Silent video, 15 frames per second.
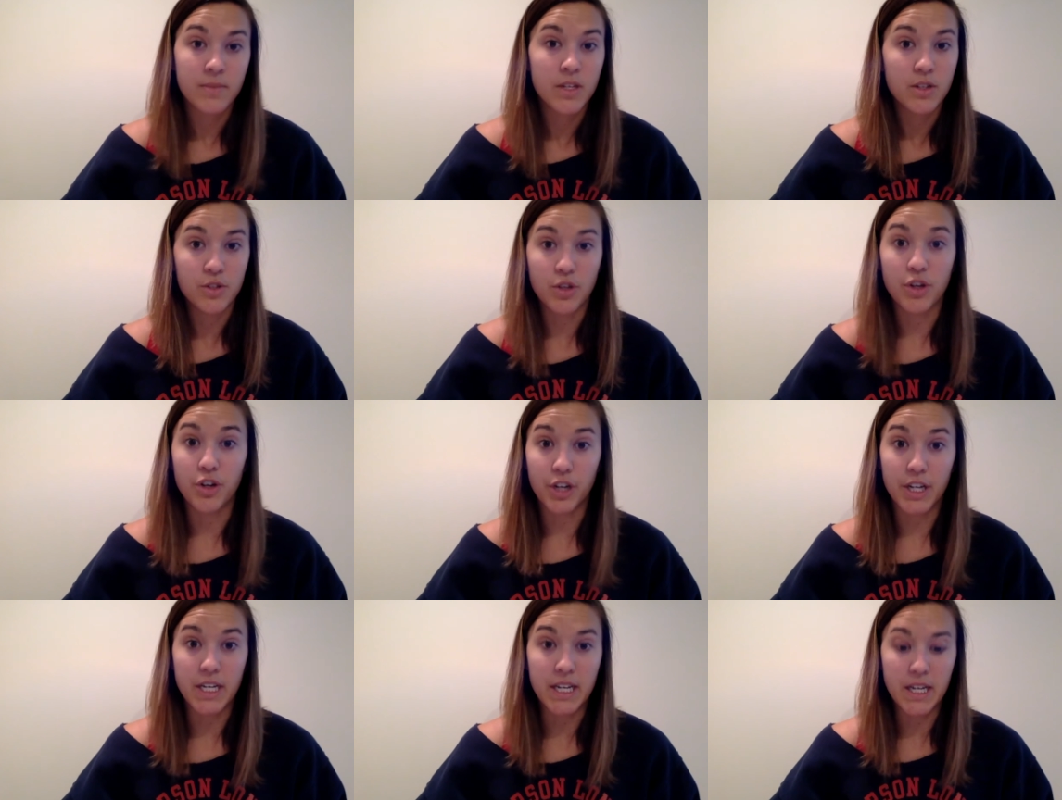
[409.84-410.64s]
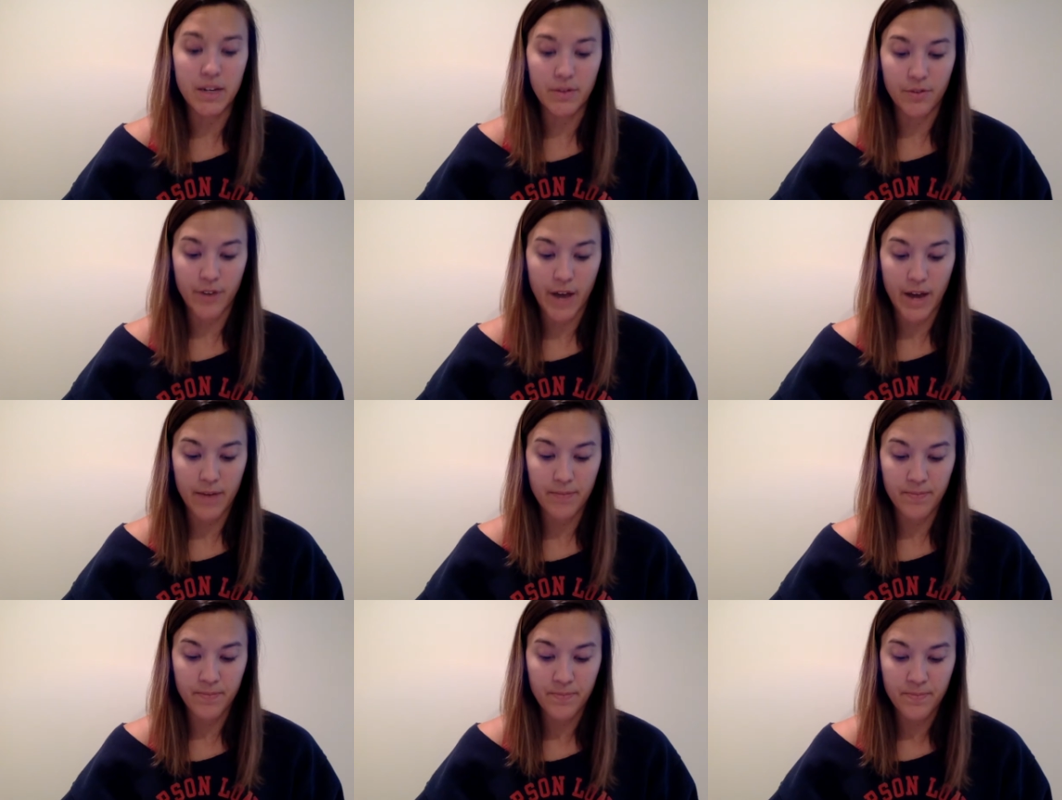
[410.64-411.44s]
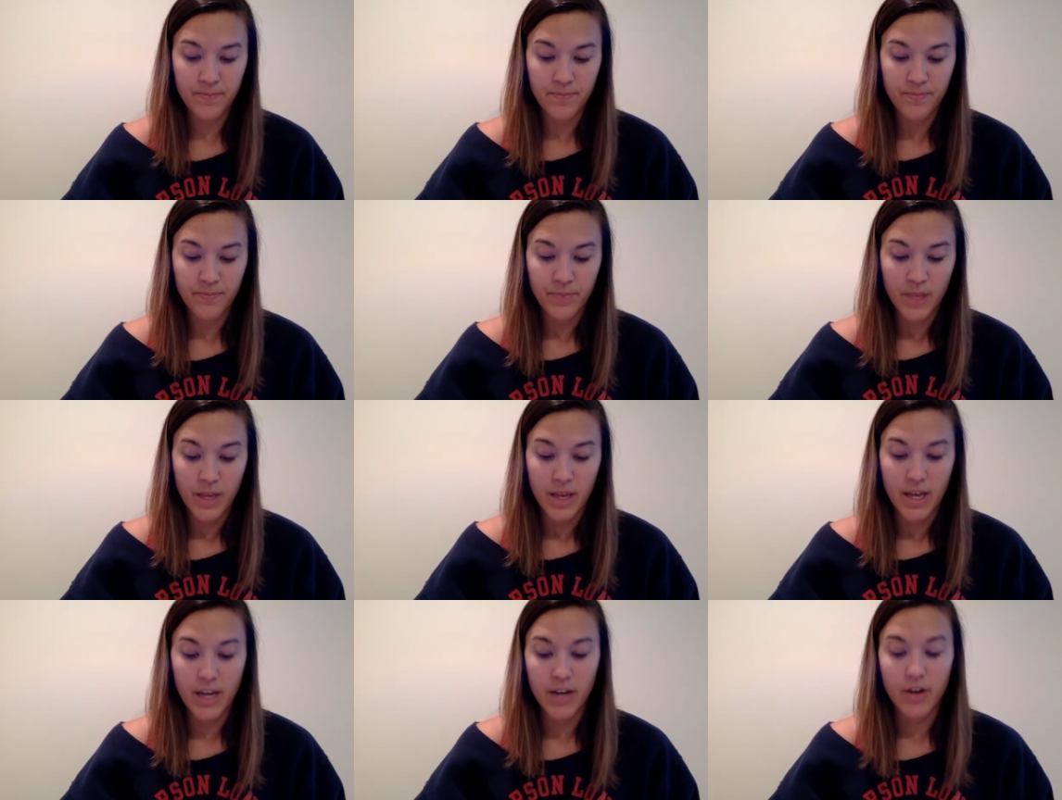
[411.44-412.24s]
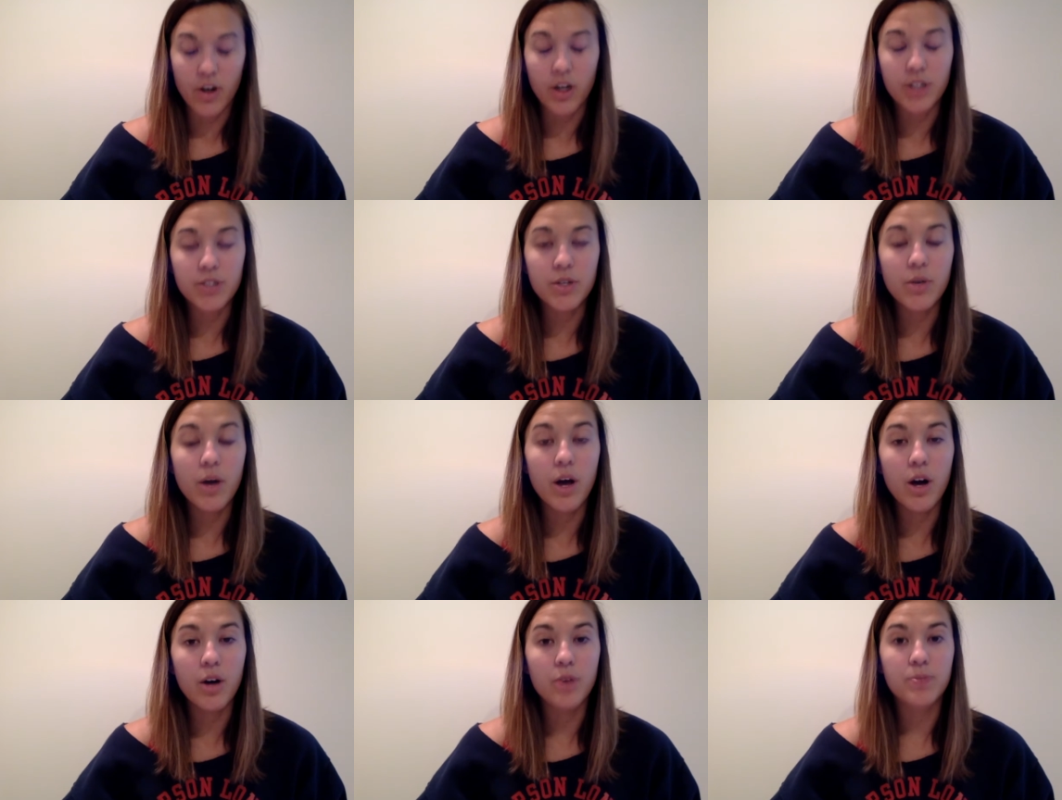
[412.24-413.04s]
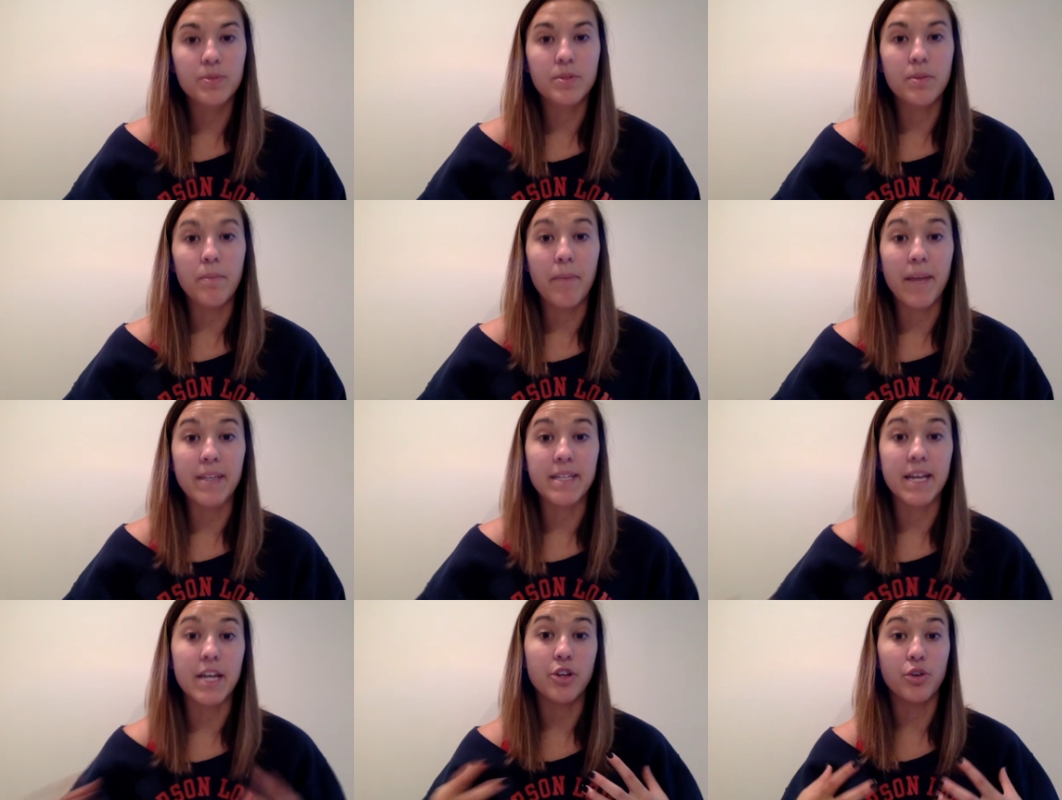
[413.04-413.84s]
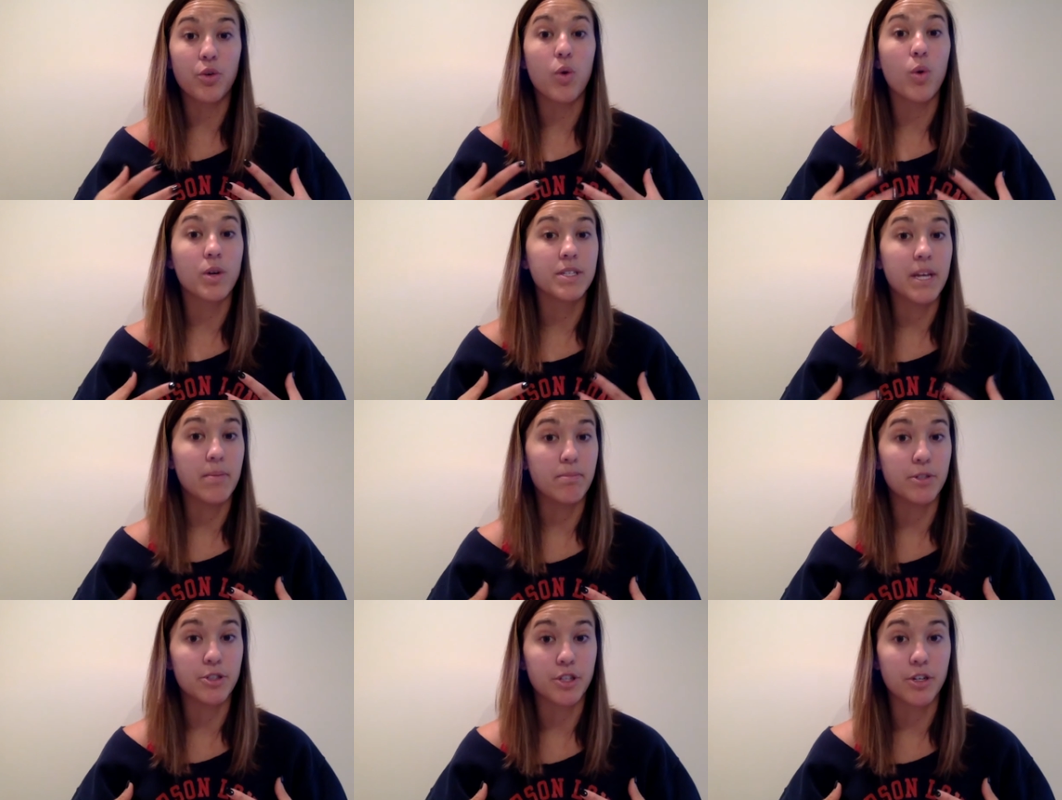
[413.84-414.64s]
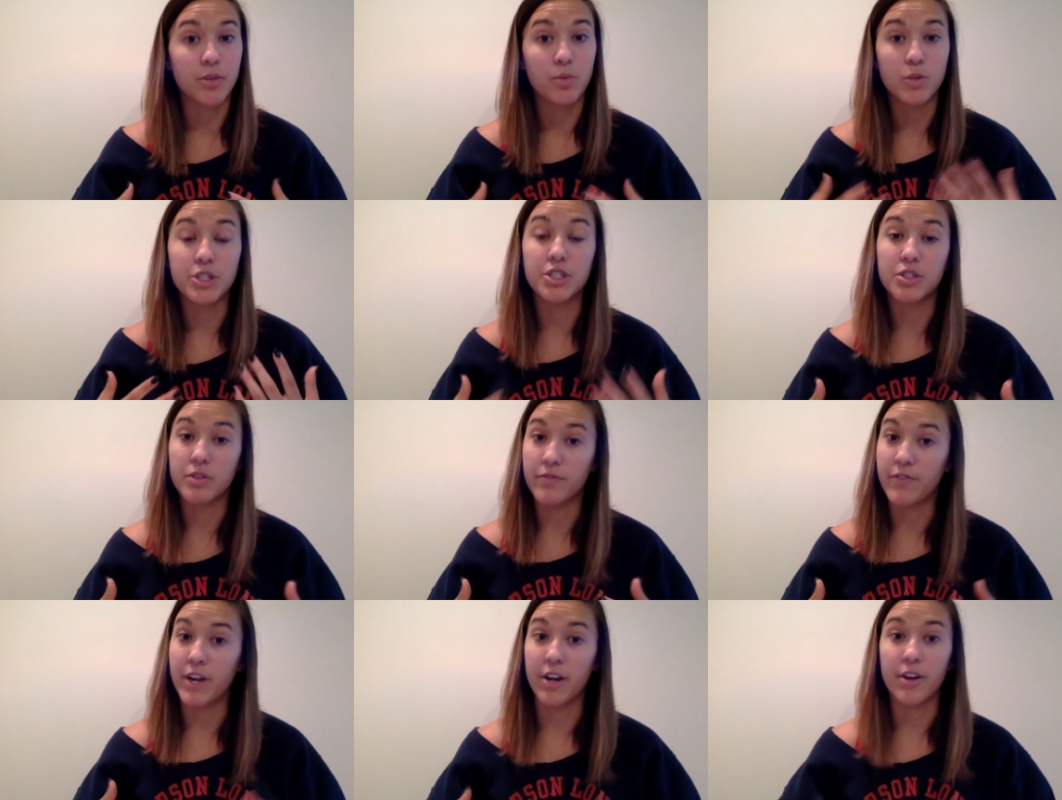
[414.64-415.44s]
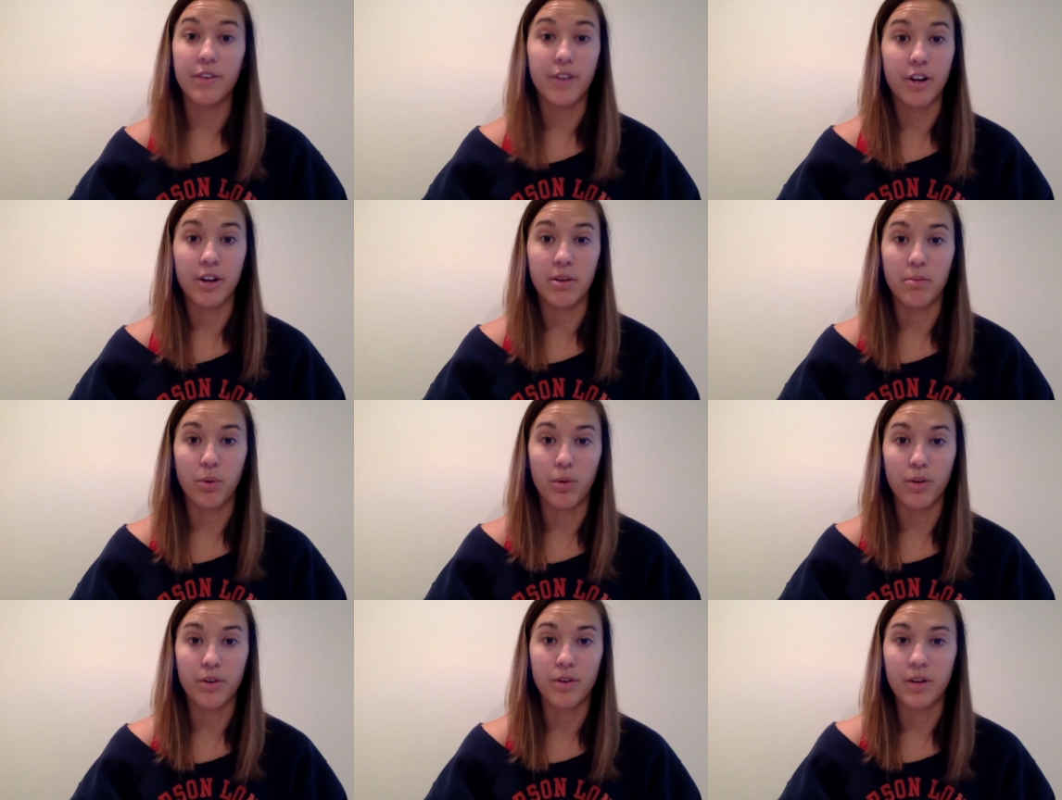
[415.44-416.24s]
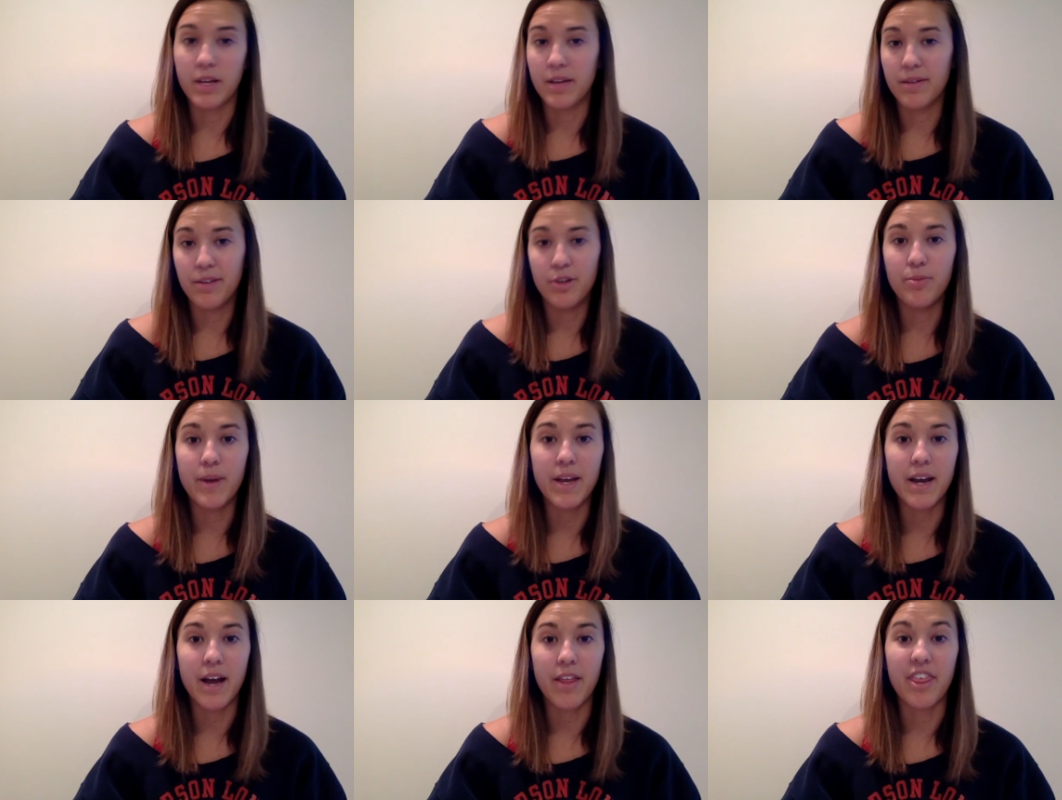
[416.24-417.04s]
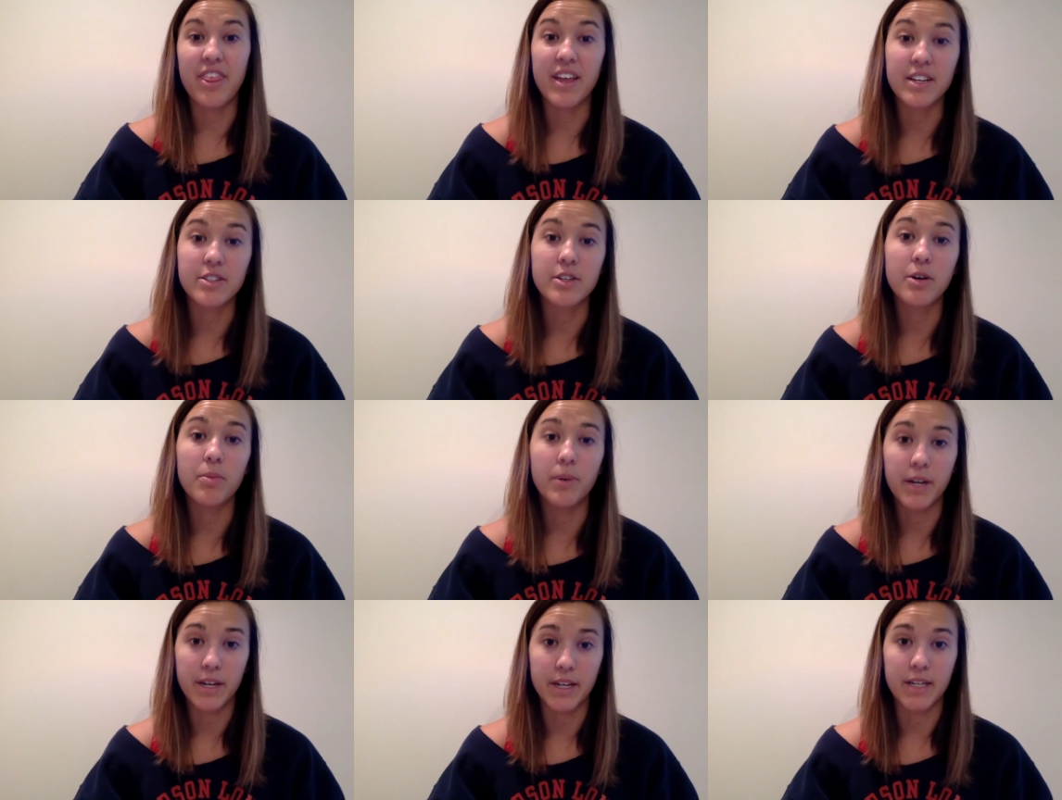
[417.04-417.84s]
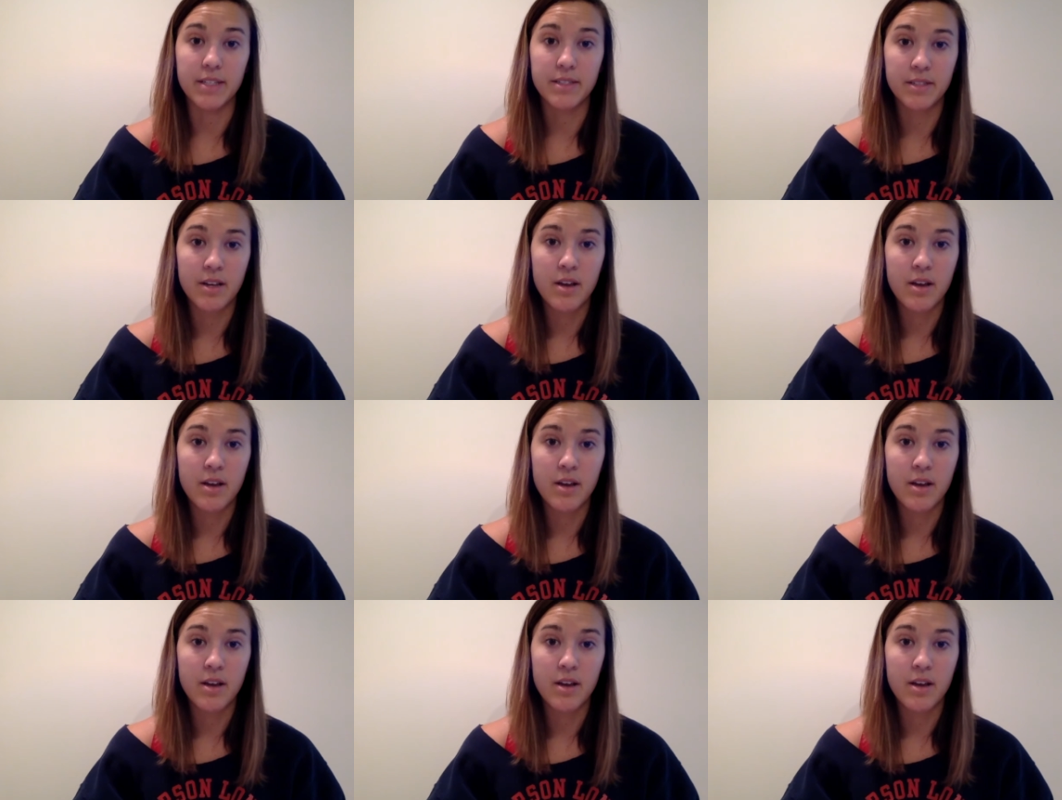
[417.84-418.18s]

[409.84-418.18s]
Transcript: So you're going to need fat. And it also helps maintain your core temperature, which is very, very important. You may not think so, but it is.